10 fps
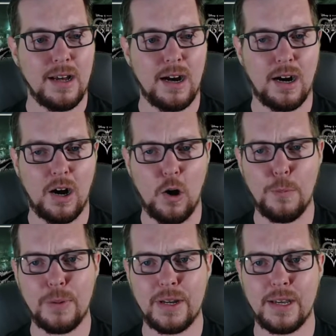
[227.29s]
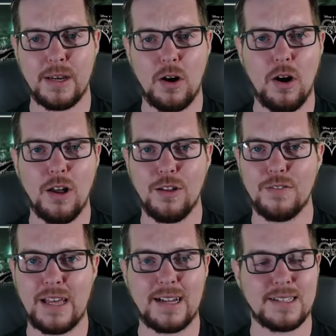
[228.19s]
opening, all of
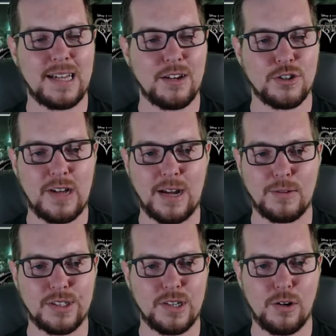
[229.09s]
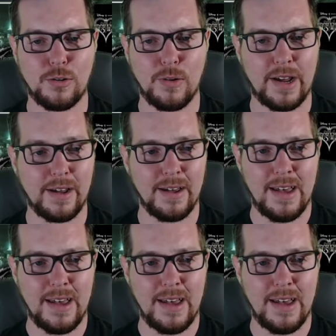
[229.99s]
that soundtrack was so great.